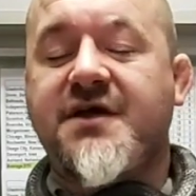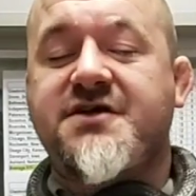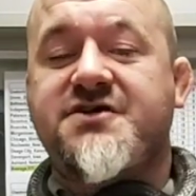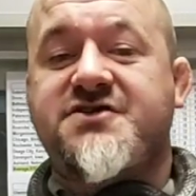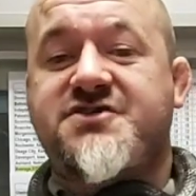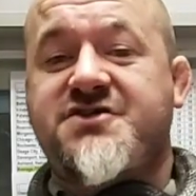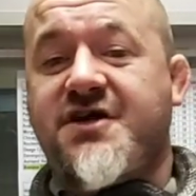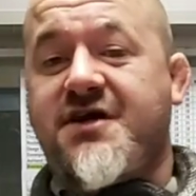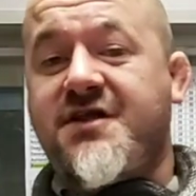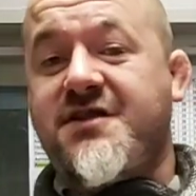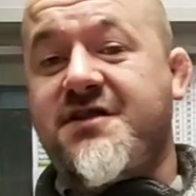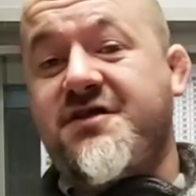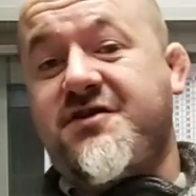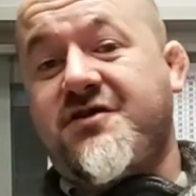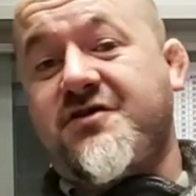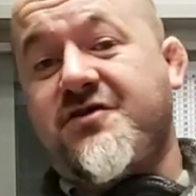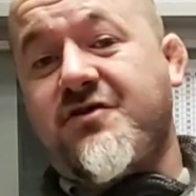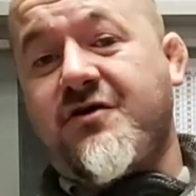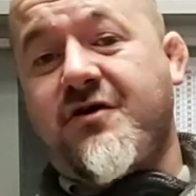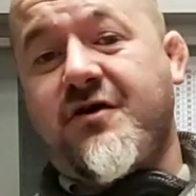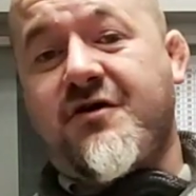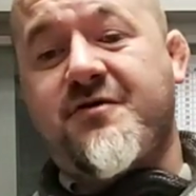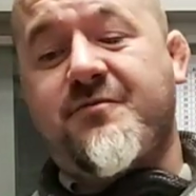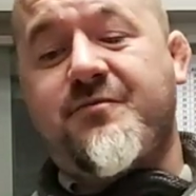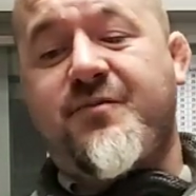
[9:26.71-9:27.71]
Certainly the
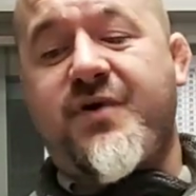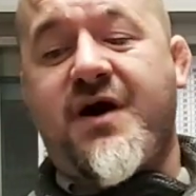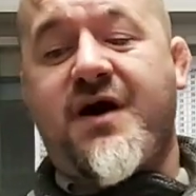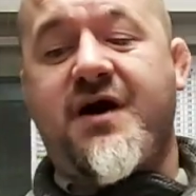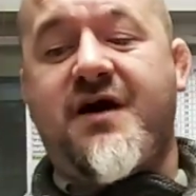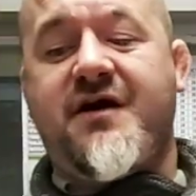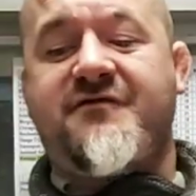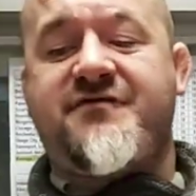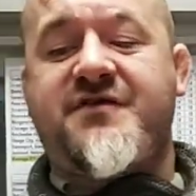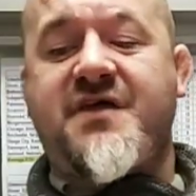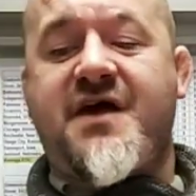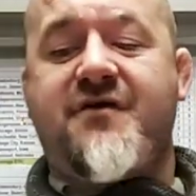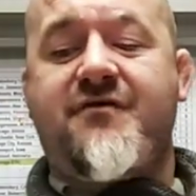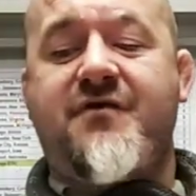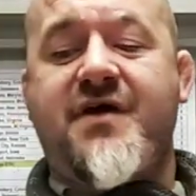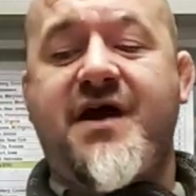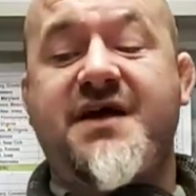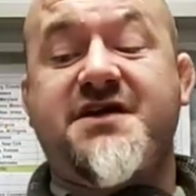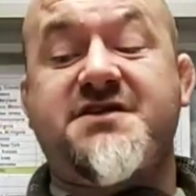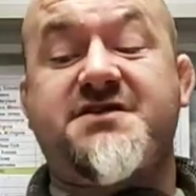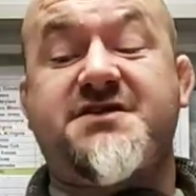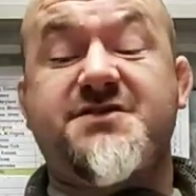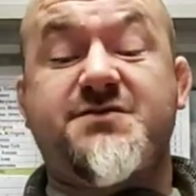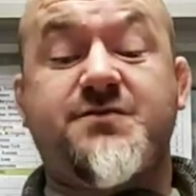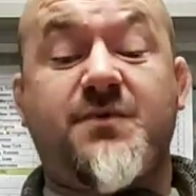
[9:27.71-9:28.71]
northern part of their
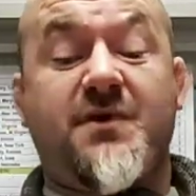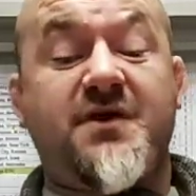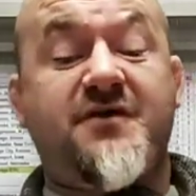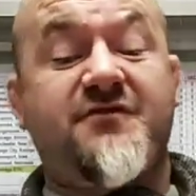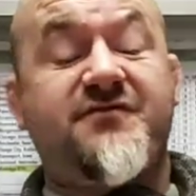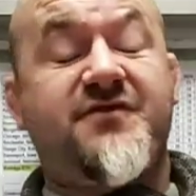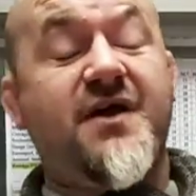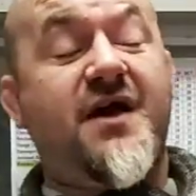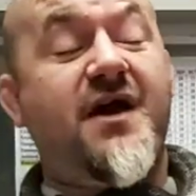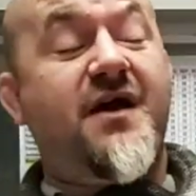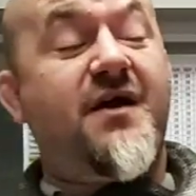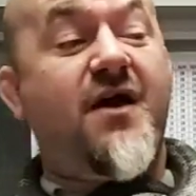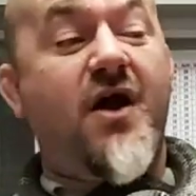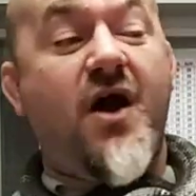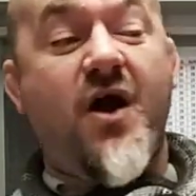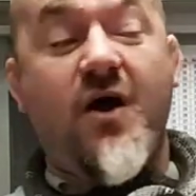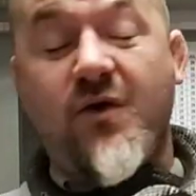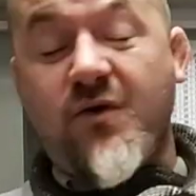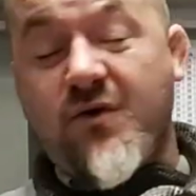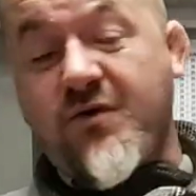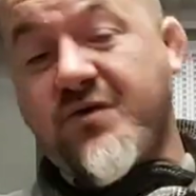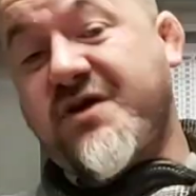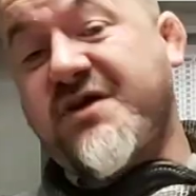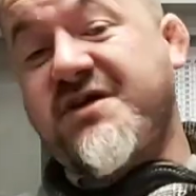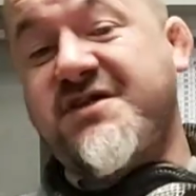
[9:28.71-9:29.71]
range is one of the
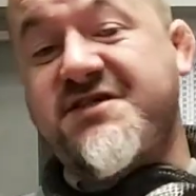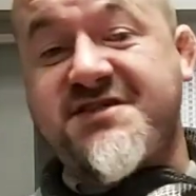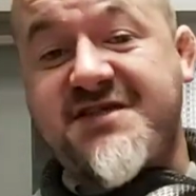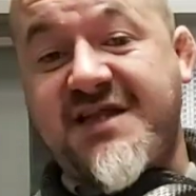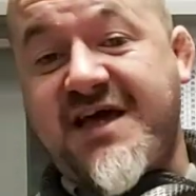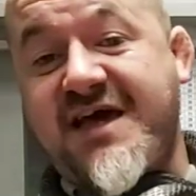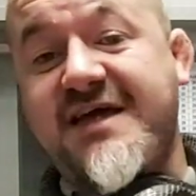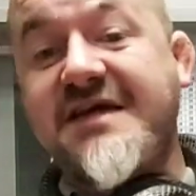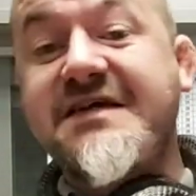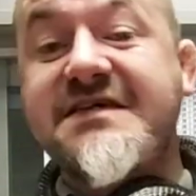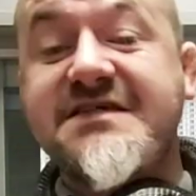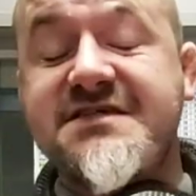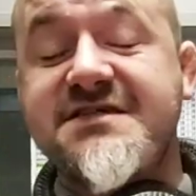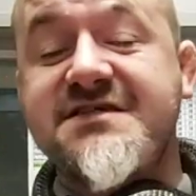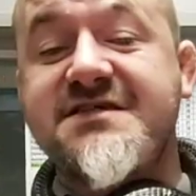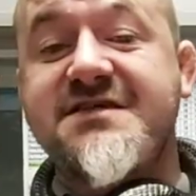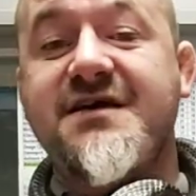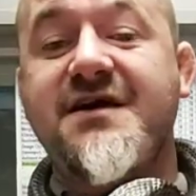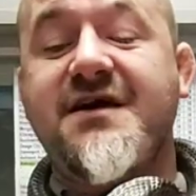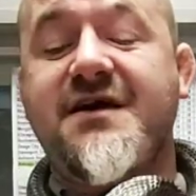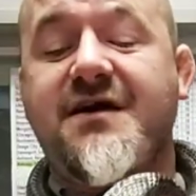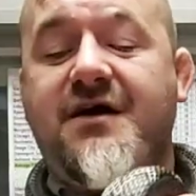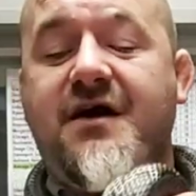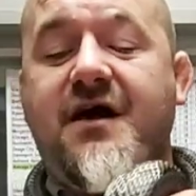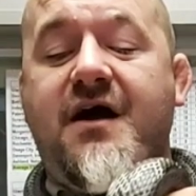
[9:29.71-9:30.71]
only snakes
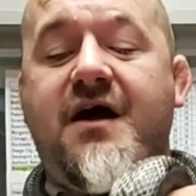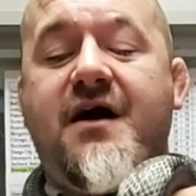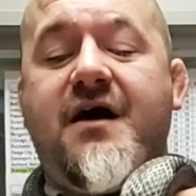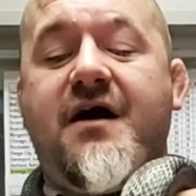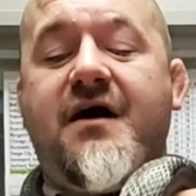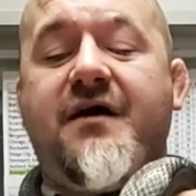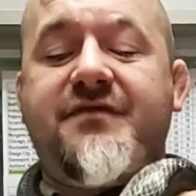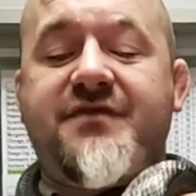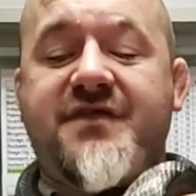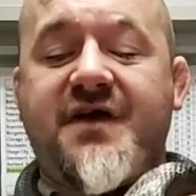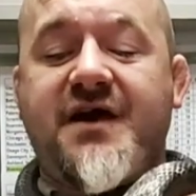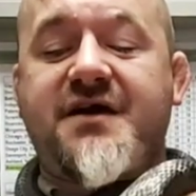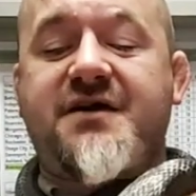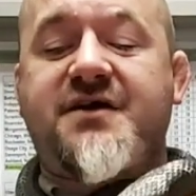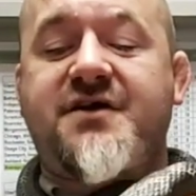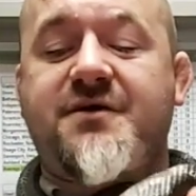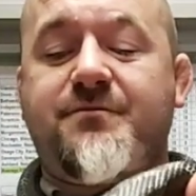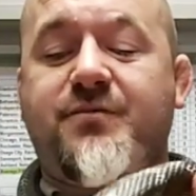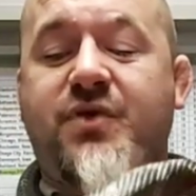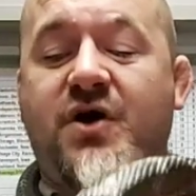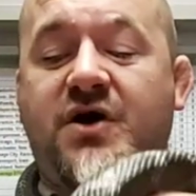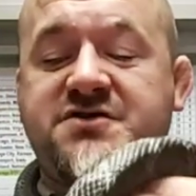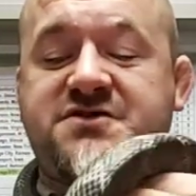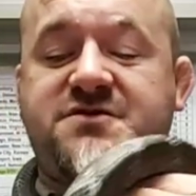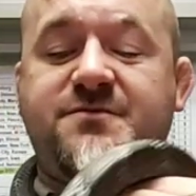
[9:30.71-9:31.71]
that
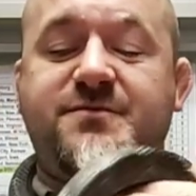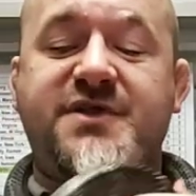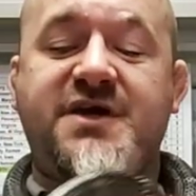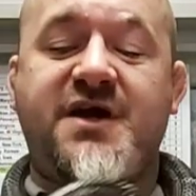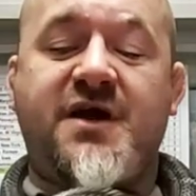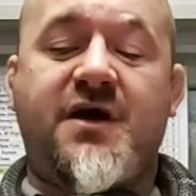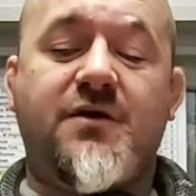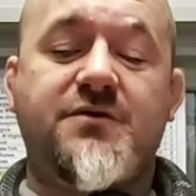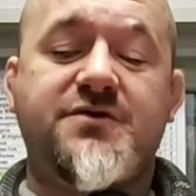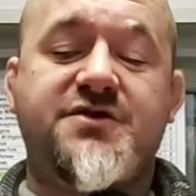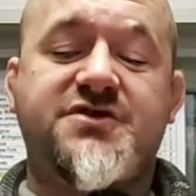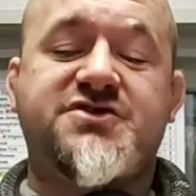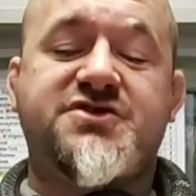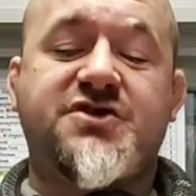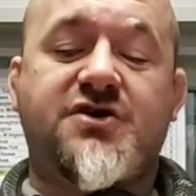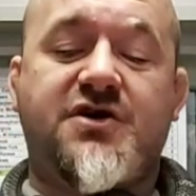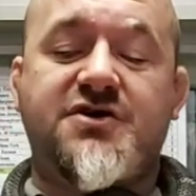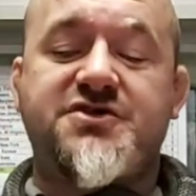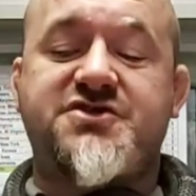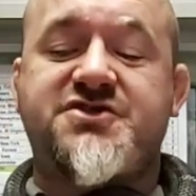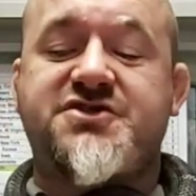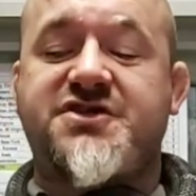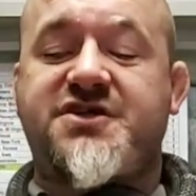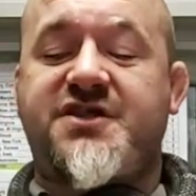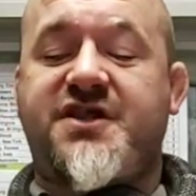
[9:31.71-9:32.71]
can possibly hold a
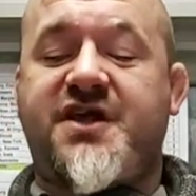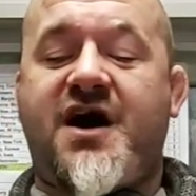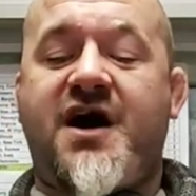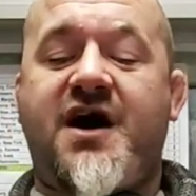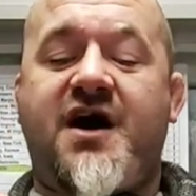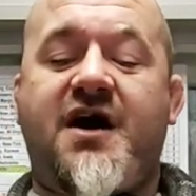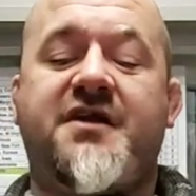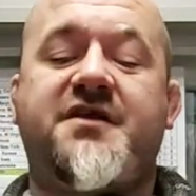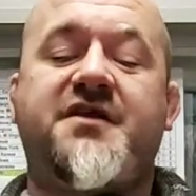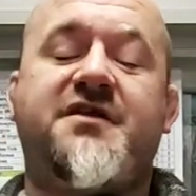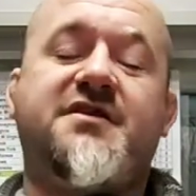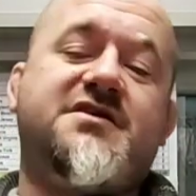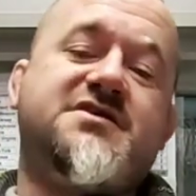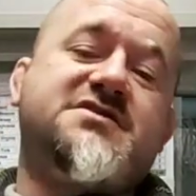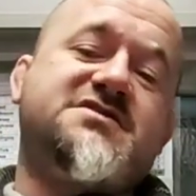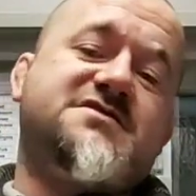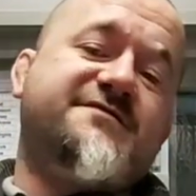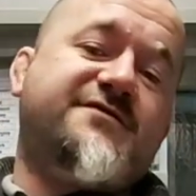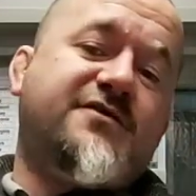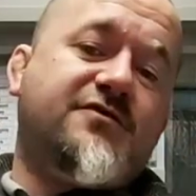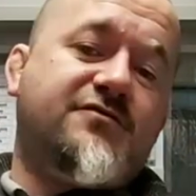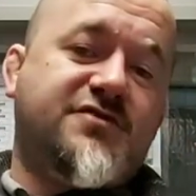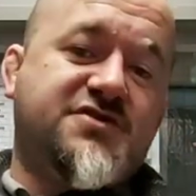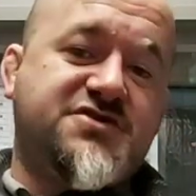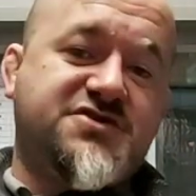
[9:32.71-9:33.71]
torch to the hardiness
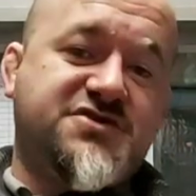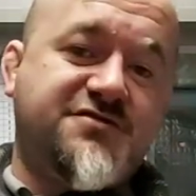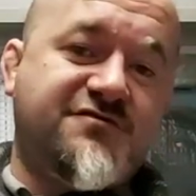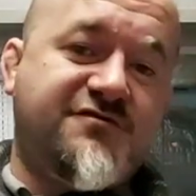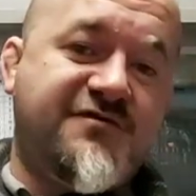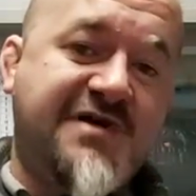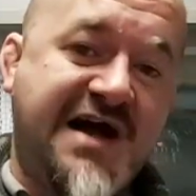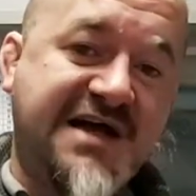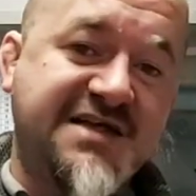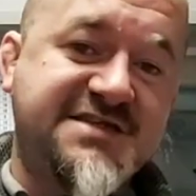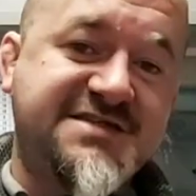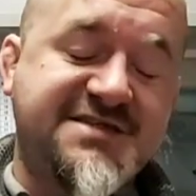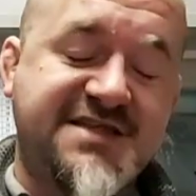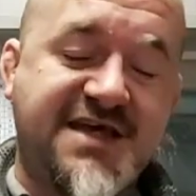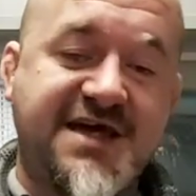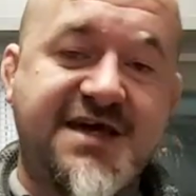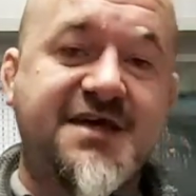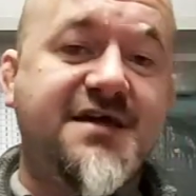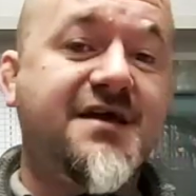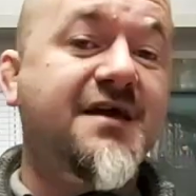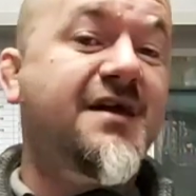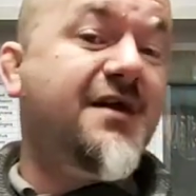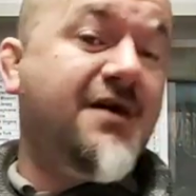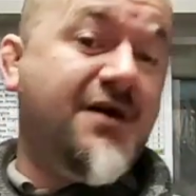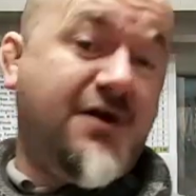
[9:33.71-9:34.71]
of a Russian rat
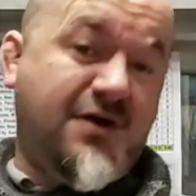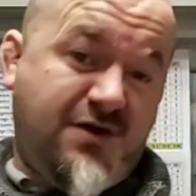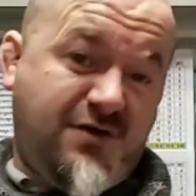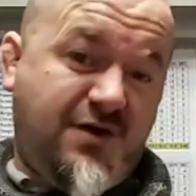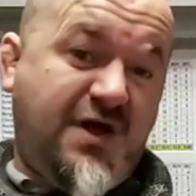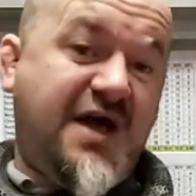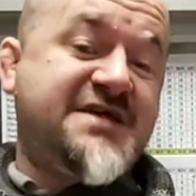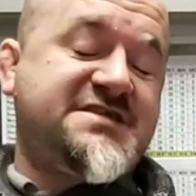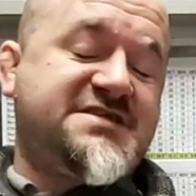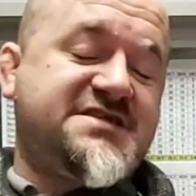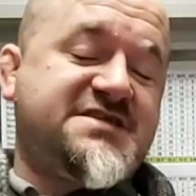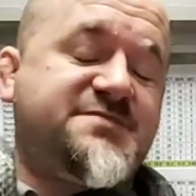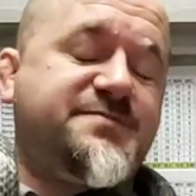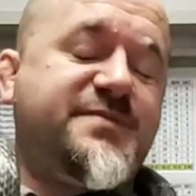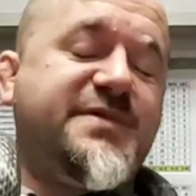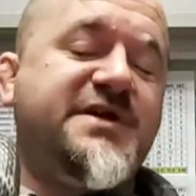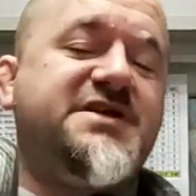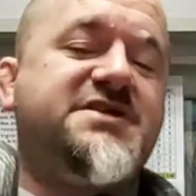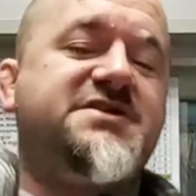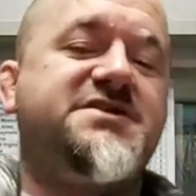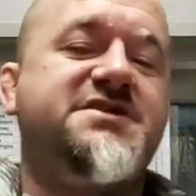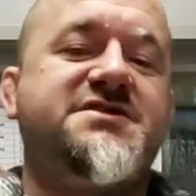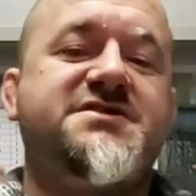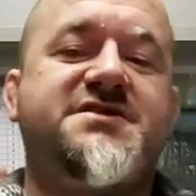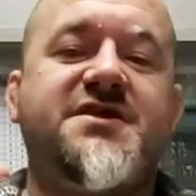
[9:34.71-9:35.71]
snake as a
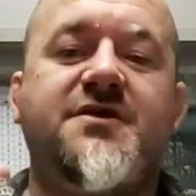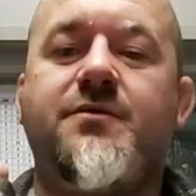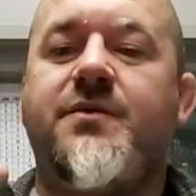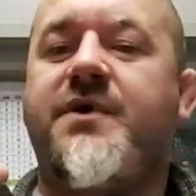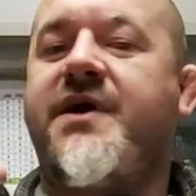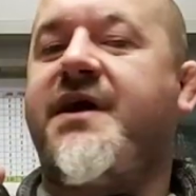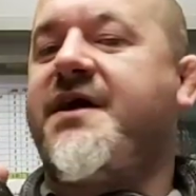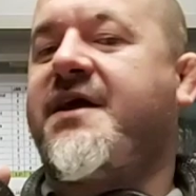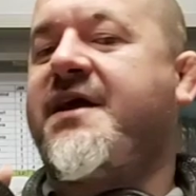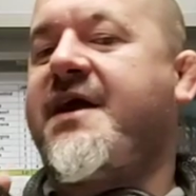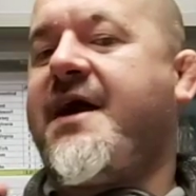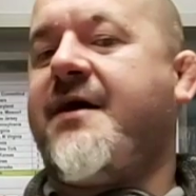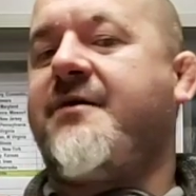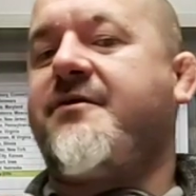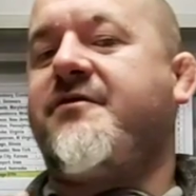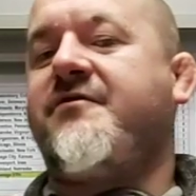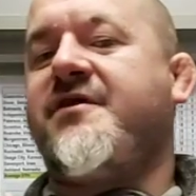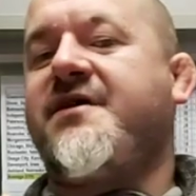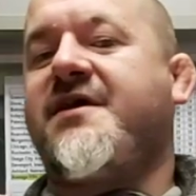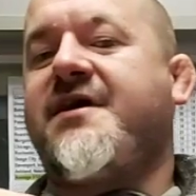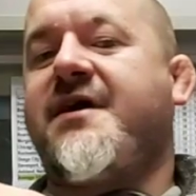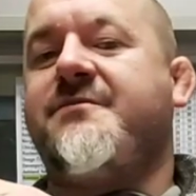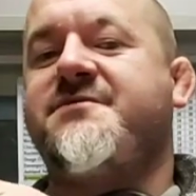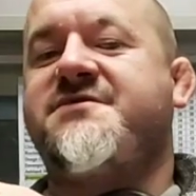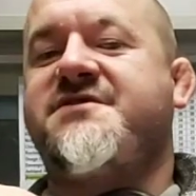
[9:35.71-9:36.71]
species that we encounter
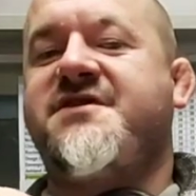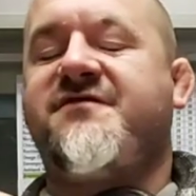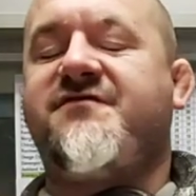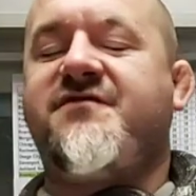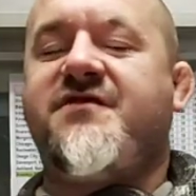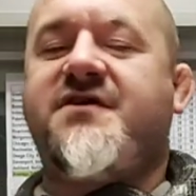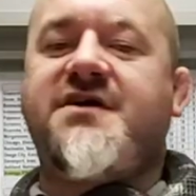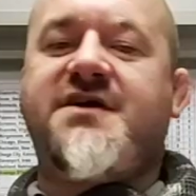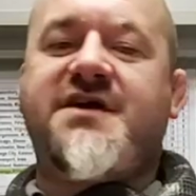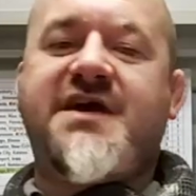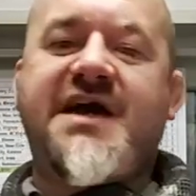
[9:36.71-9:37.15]
in captivity.